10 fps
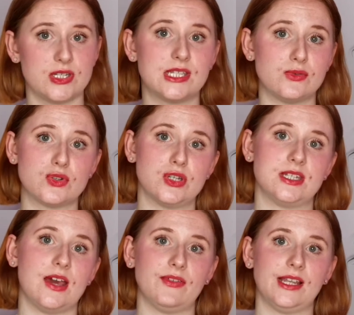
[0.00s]
You still should
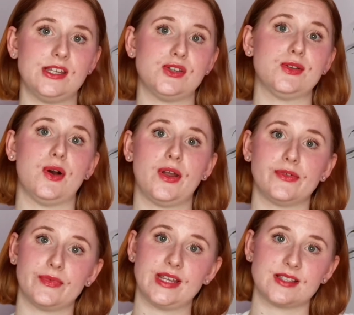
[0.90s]
definitely do your
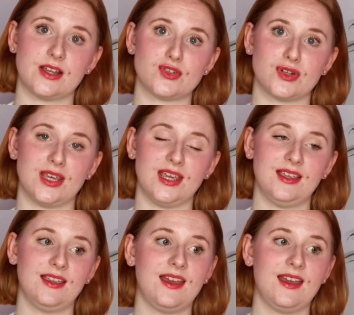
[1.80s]
own research on it,